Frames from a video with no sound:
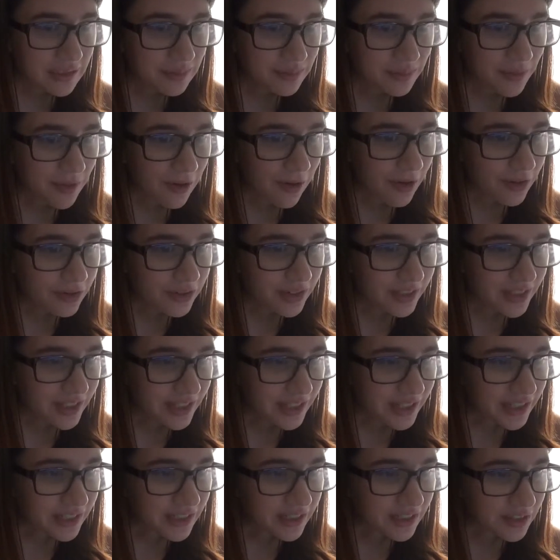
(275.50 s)

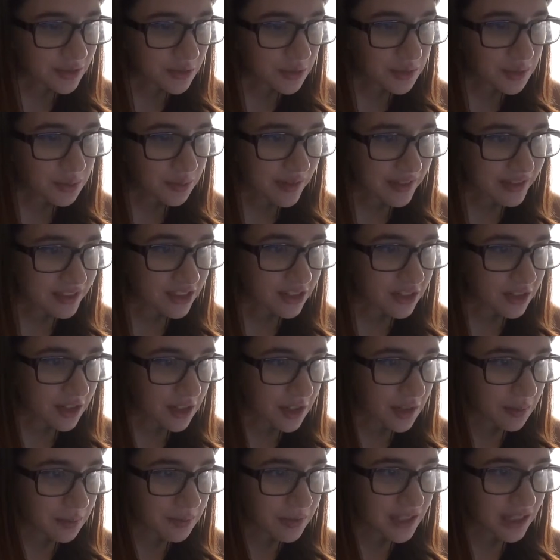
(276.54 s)
broadly Northwestern
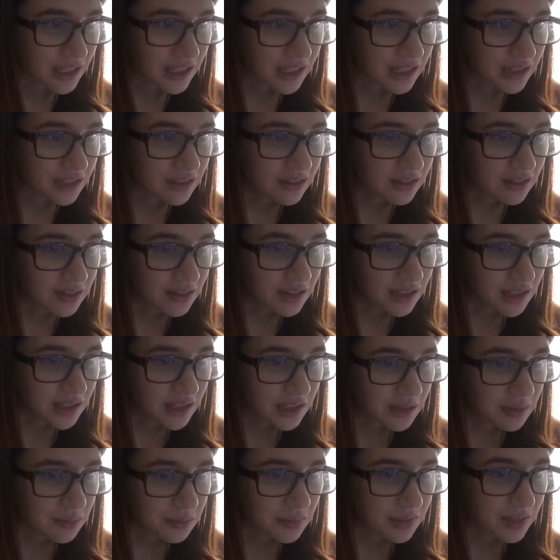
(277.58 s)
European,
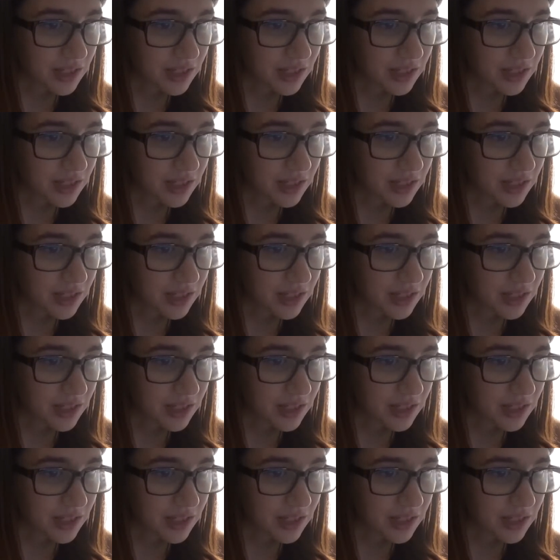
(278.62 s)
but